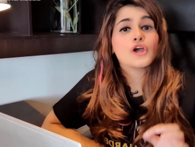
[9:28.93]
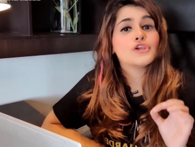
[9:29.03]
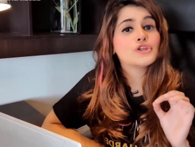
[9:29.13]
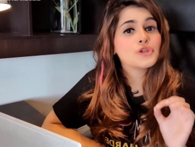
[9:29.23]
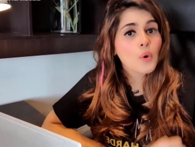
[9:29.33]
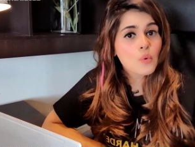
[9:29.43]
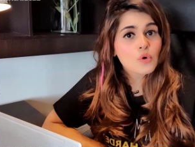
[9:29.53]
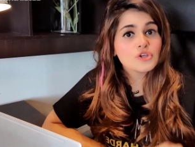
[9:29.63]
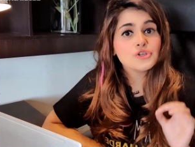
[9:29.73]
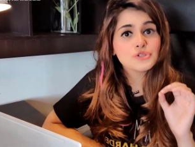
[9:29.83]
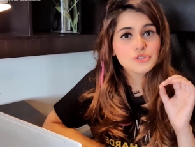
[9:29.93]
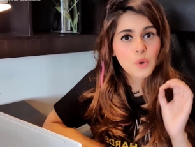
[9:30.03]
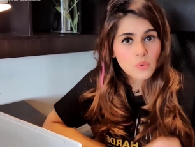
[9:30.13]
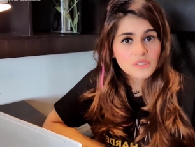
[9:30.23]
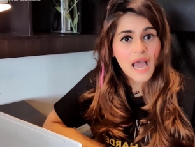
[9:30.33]
You
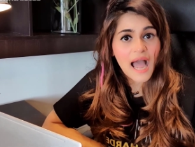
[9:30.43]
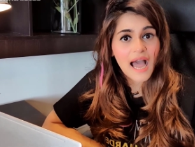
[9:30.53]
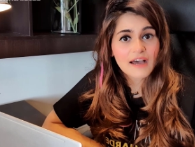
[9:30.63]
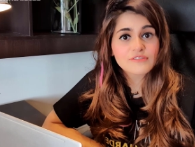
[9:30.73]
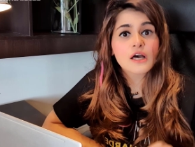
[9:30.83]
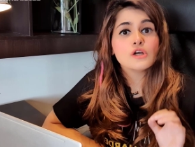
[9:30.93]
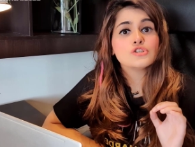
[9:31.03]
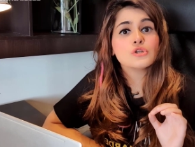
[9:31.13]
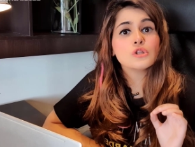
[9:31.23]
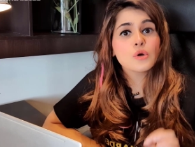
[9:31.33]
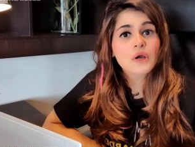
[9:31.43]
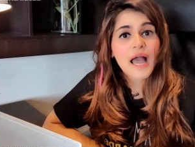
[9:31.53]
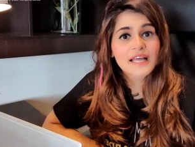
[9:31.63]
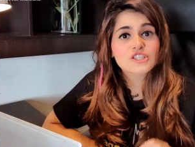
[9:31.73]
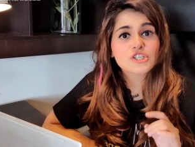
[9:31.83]
don't have to look
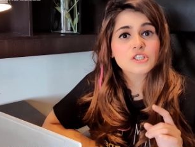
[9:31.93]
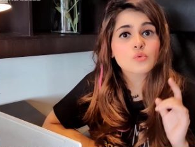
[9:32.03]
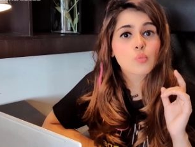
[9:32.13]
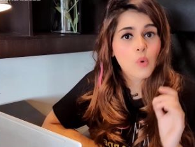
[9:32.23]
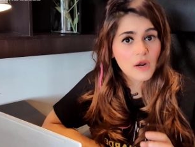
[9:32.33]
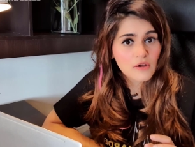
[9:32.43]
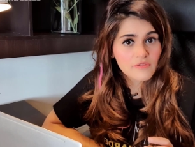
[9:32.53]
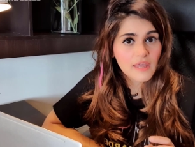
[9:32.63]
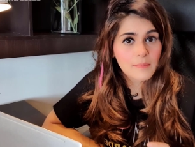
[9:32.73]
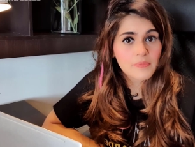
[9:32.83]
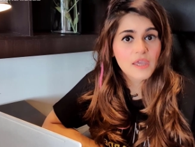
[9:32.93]
at just one of them.